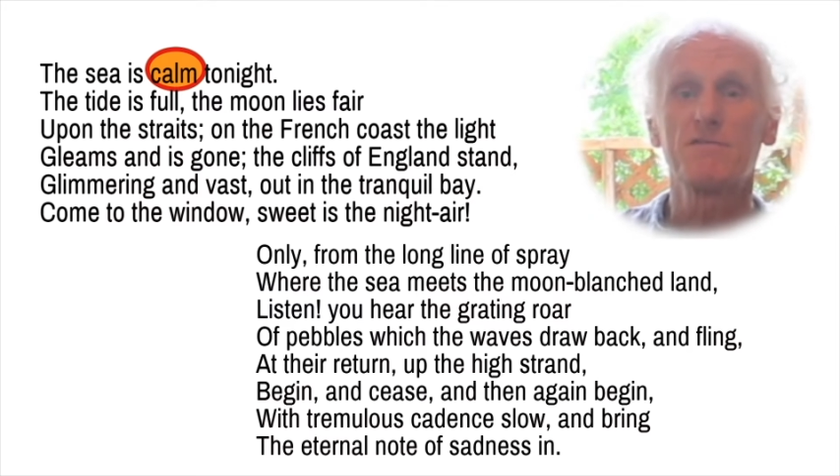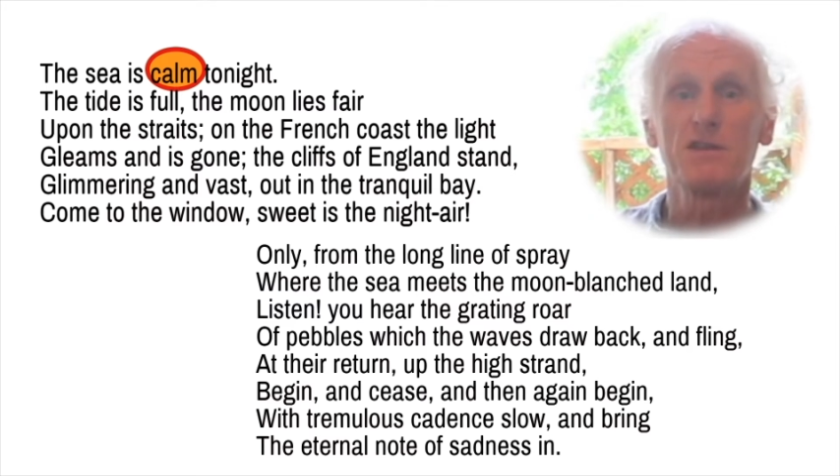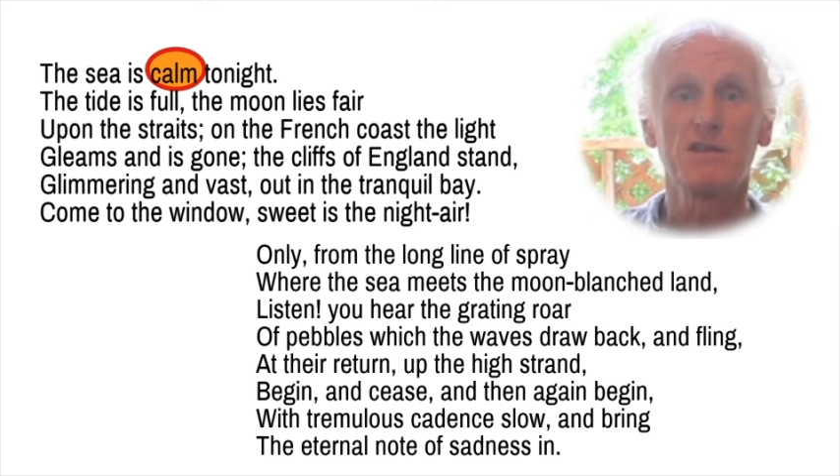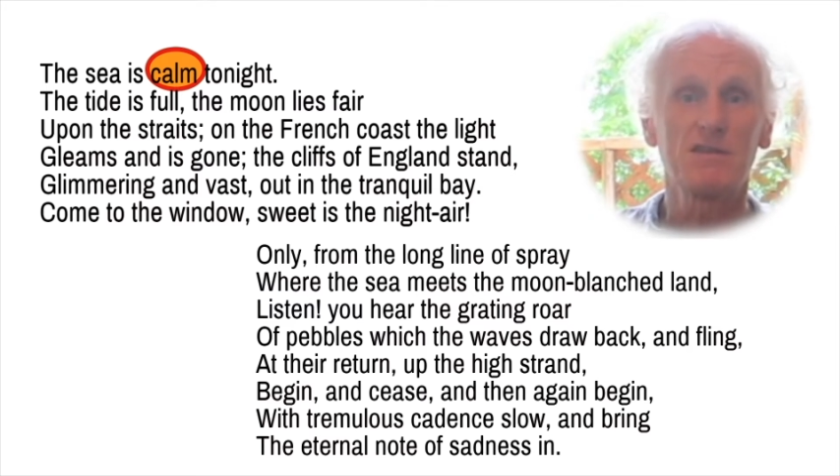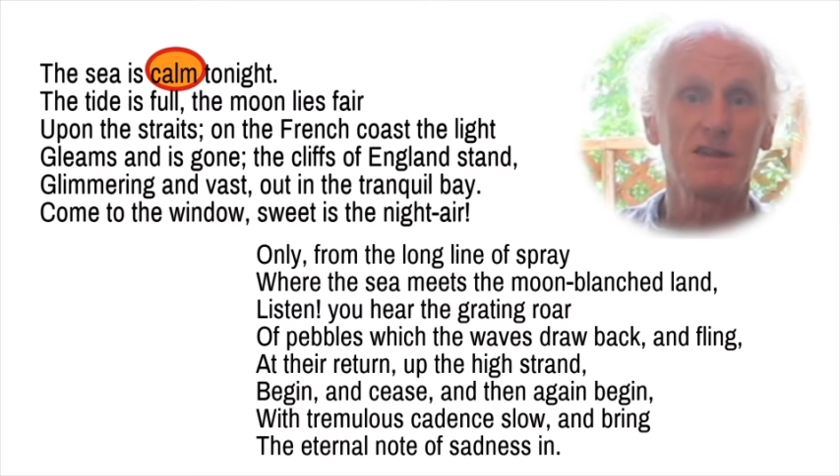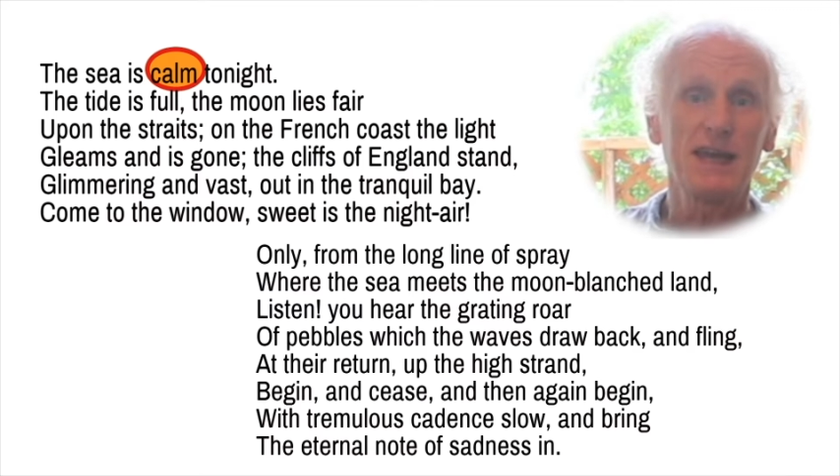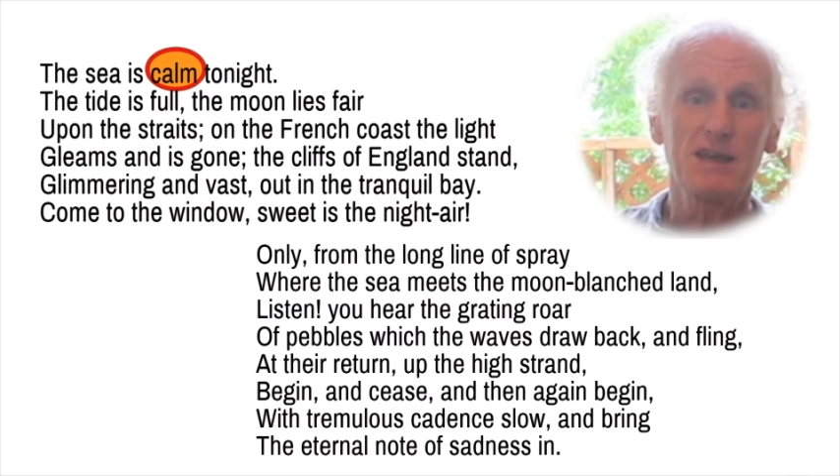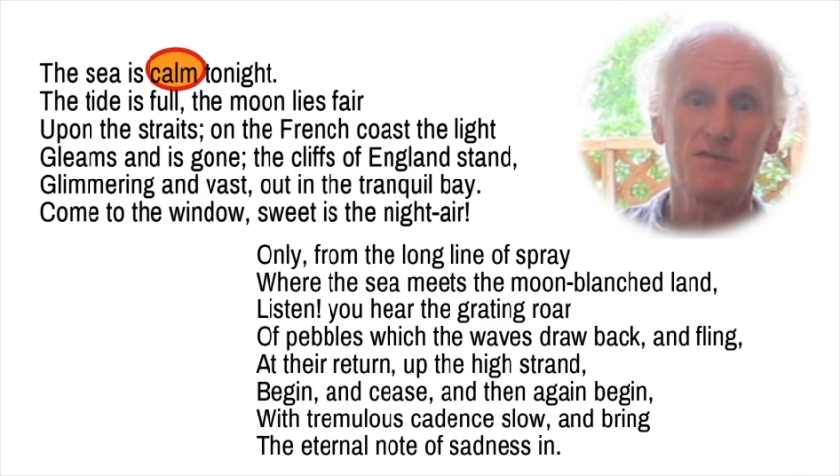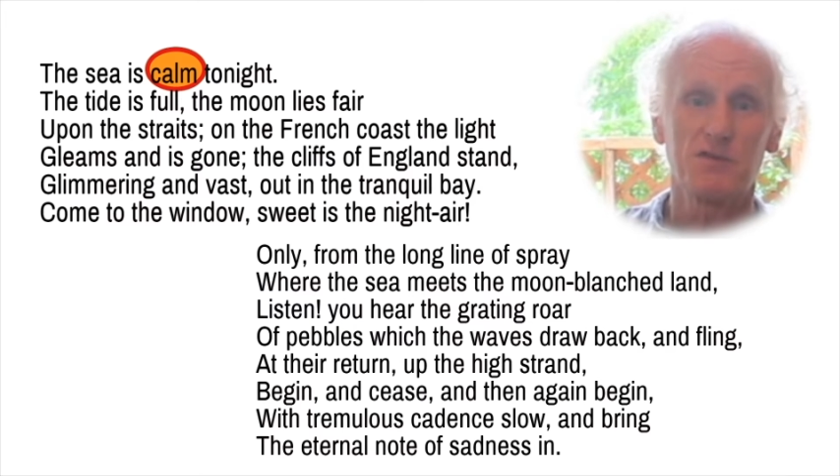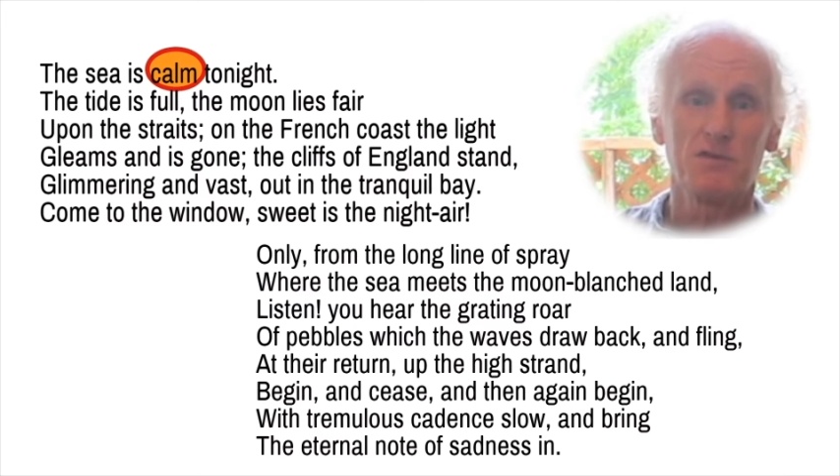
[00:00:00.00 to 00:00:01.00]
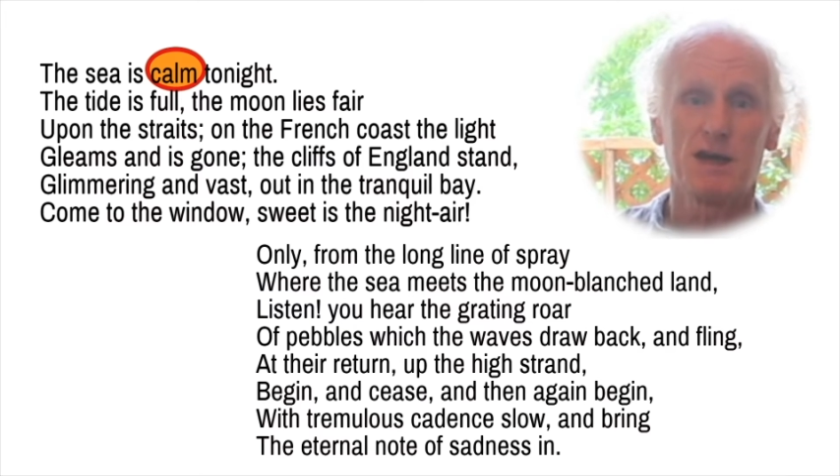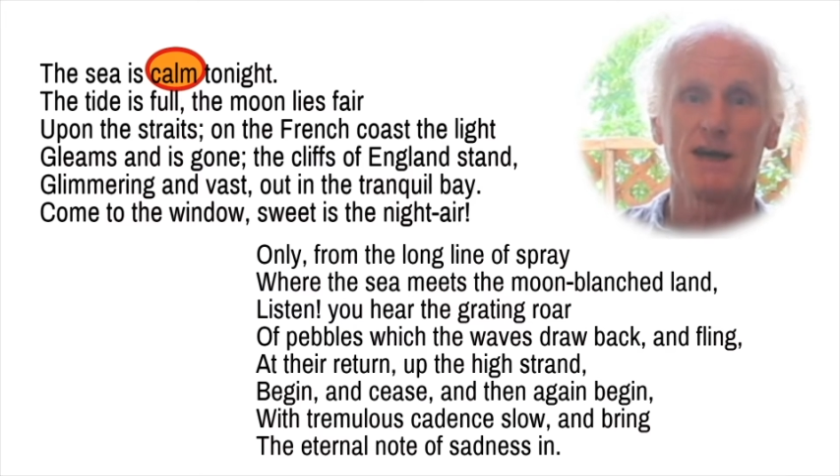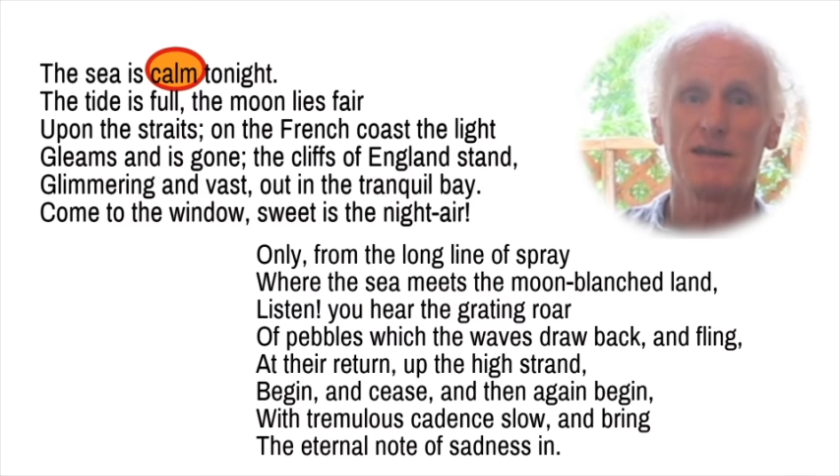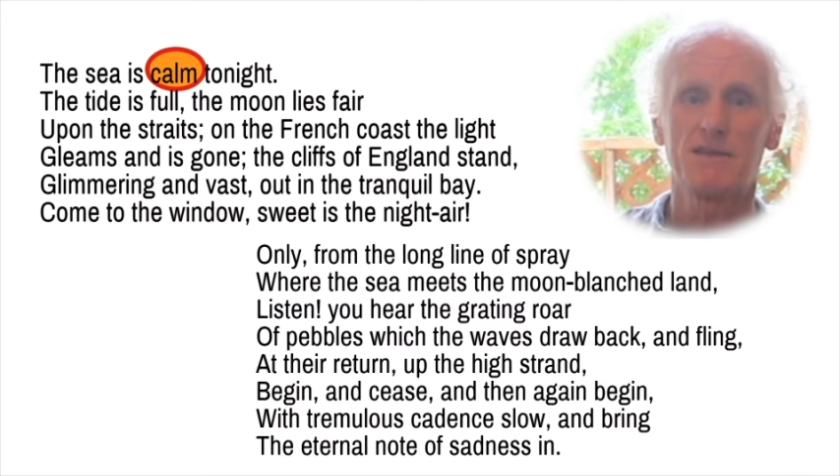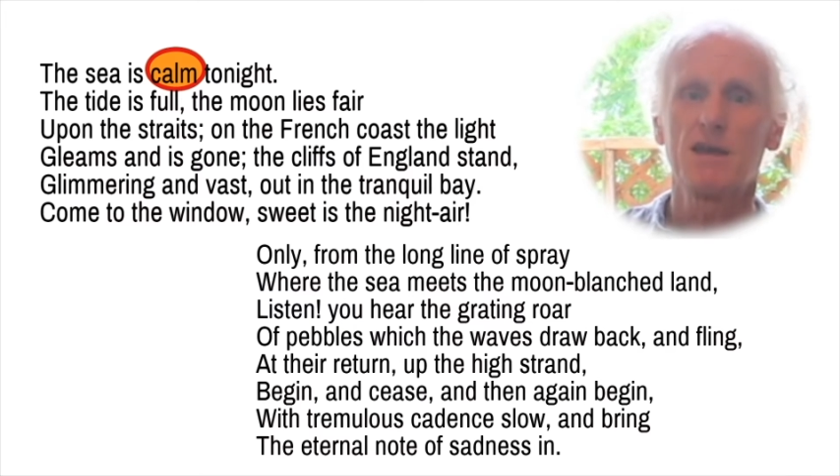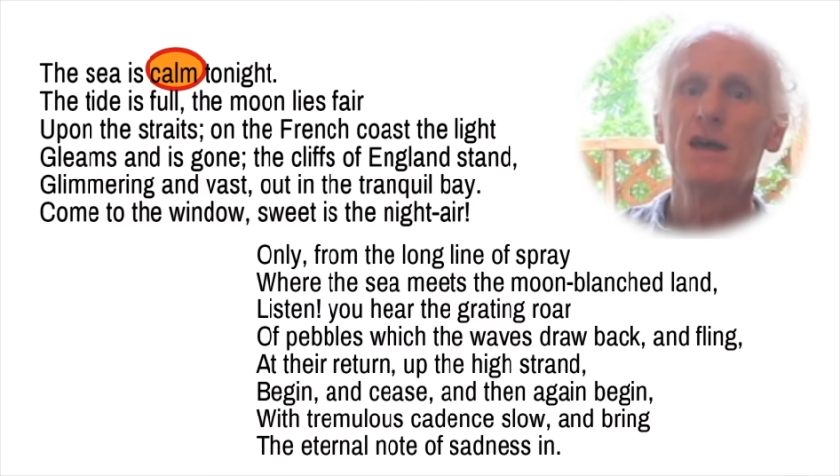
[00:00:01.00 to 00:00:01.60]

fills the next few lines,